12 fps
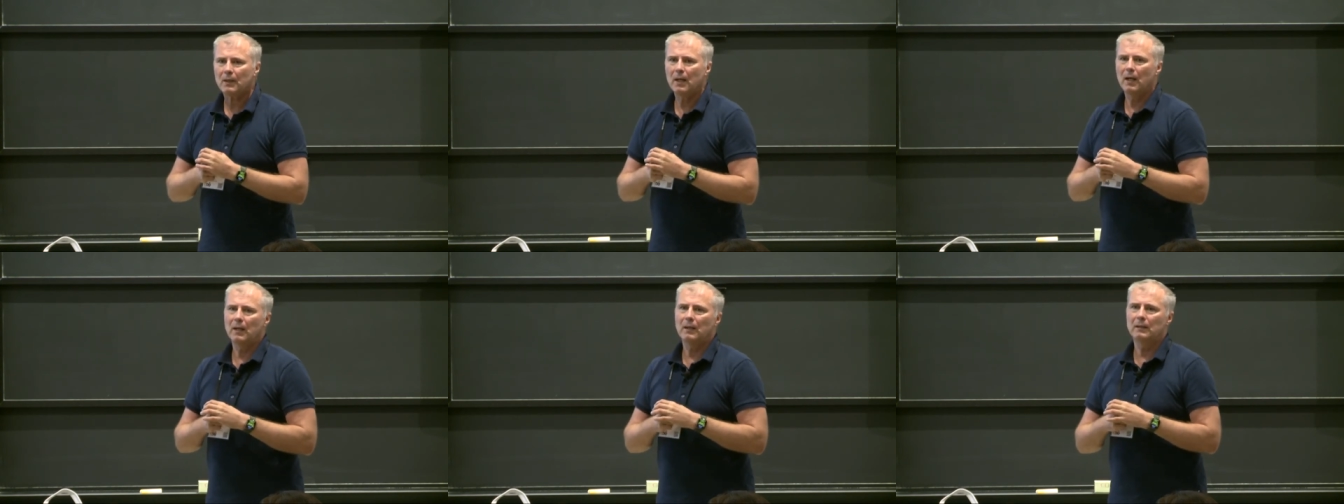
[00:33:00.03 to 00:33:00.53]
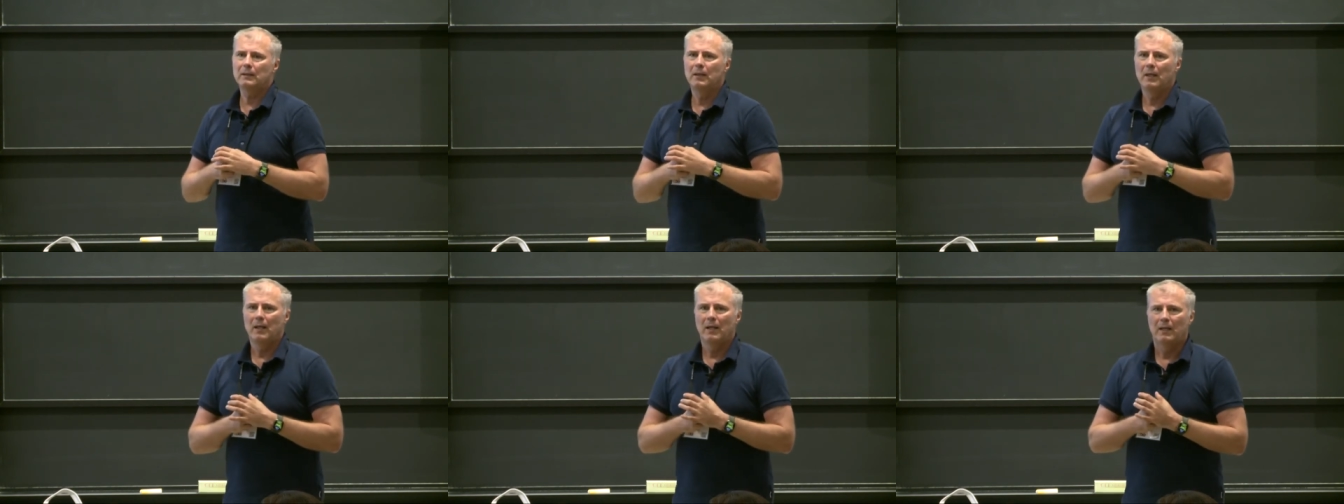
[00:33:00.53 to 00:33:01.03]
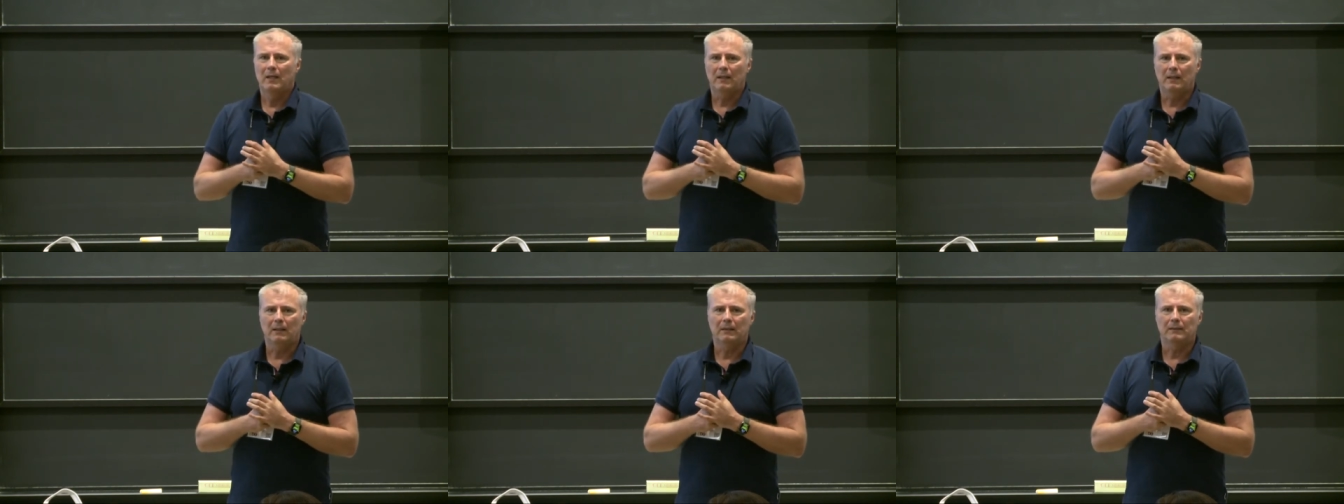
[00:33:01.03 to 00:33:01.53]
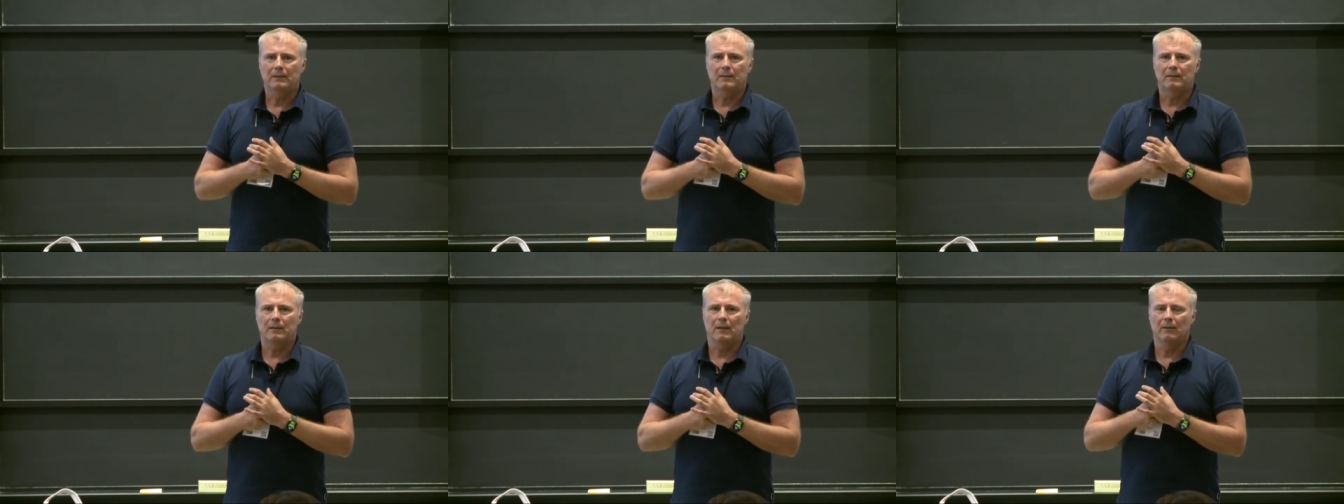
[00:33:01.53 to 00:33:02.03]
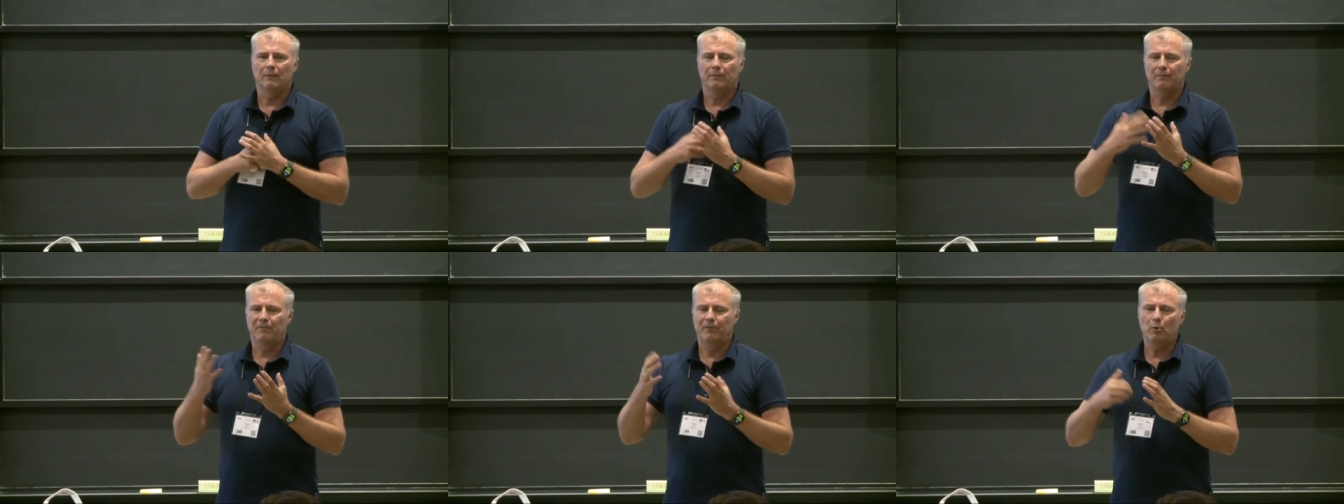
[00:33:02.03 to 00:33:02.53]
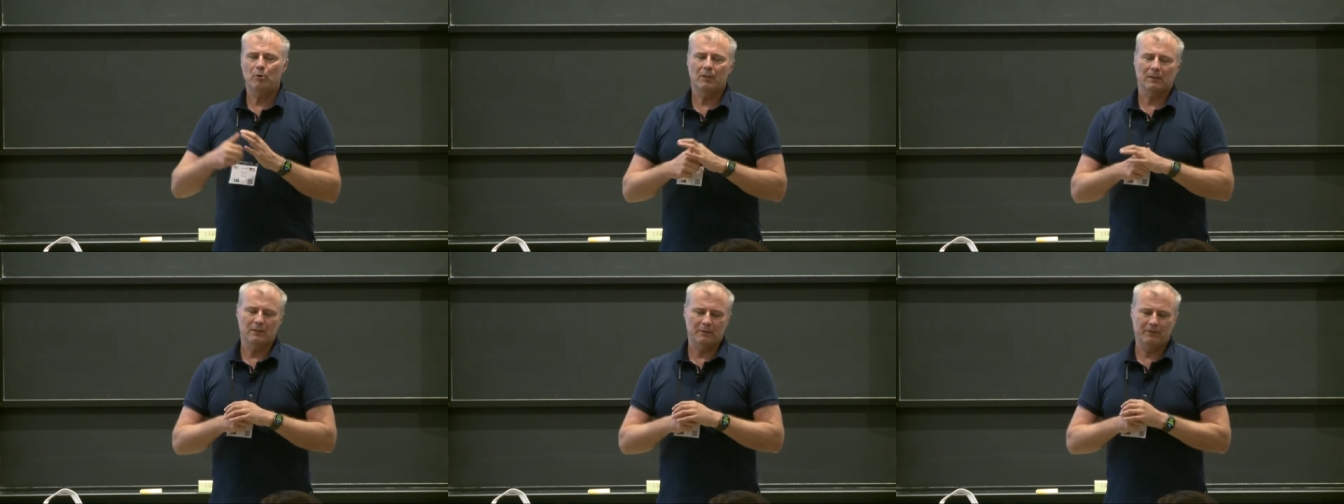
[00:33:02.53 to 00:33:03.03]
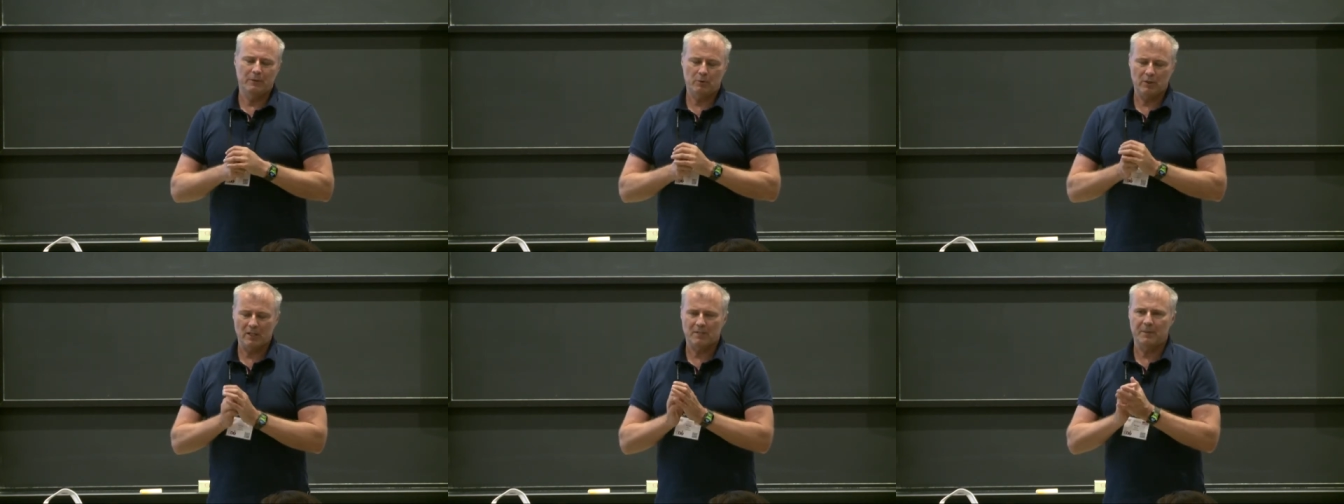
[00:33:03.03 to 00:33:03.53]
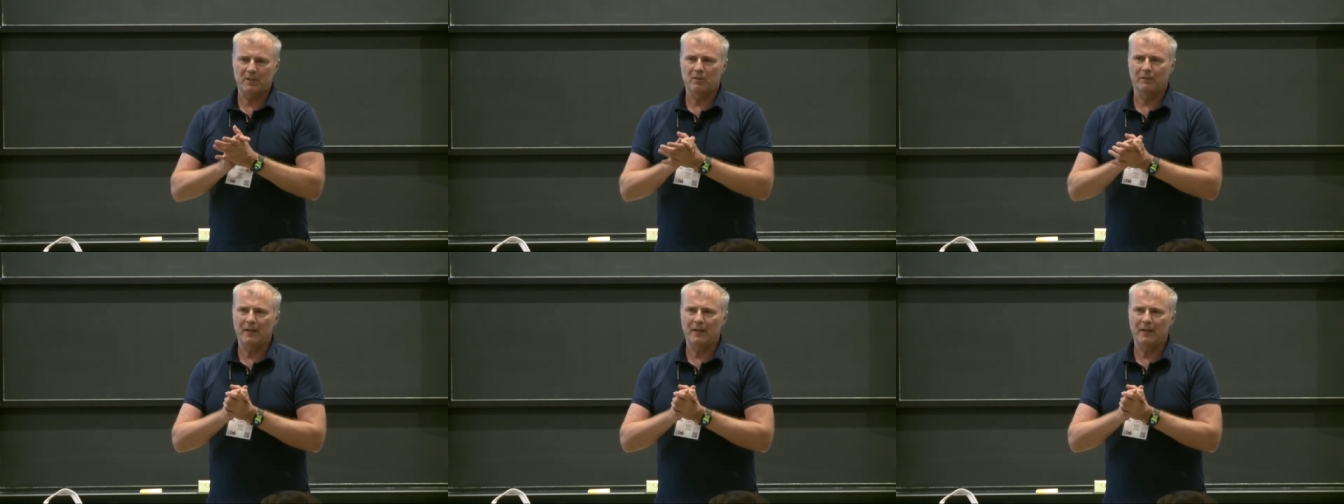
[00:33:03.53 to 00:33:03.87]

kind of future aspects of